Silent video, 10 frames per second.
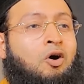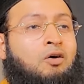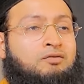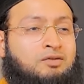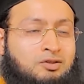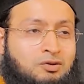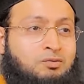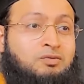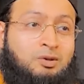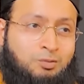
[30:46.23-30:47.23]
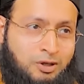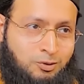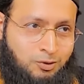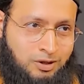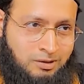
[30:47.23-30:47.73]
of tasawwuf that we are
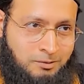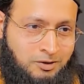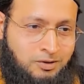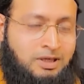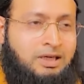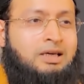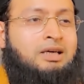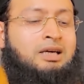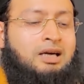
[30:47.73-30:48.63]
talking about today.